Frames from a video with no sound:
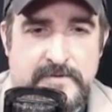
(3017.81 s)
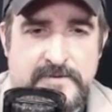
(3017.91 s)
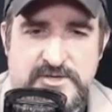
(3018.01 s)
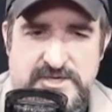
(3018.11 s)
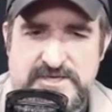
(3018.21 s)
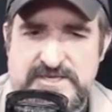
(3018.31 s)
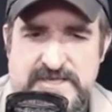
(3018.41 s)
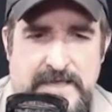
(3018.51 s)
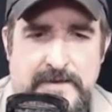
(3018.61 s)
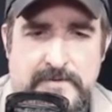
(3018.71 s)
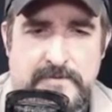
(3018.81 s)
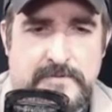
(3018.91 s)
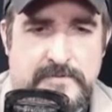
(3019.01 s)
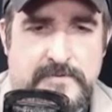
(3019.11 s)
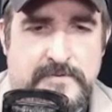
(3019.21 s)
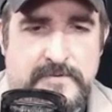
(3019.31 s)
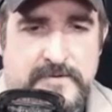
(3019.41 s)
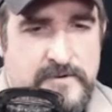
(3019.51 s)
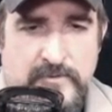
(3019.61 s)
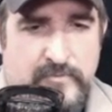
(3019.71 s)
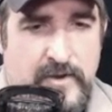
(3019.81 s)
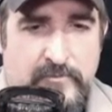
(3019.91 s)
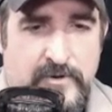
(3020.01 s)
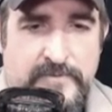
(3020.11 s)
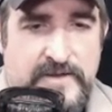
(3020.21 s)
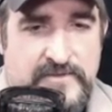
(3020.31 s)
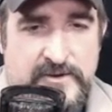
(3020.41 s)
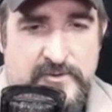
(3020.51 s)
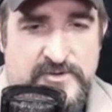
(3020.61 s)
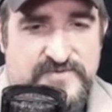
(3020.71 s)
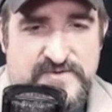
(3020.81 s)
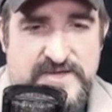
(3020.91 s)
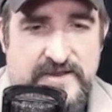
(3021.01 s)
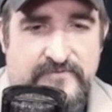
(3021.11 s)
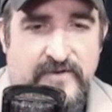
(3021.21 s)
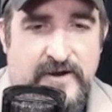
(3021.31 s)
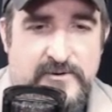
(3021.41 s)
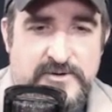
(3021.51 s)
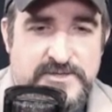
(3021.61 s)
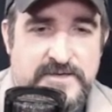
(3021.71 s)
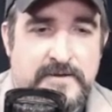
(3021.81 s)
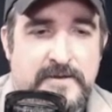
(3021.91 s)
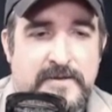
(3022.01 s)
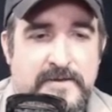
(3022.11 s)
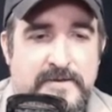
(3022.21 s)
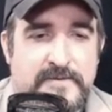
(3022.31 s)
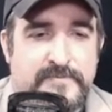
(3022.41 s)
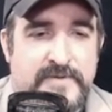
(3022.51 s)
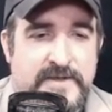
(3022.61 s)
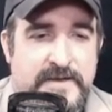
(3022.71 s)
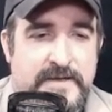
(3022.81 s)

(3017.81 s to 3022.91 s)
Just saying. You don't probably want to be on the news for setting fires. But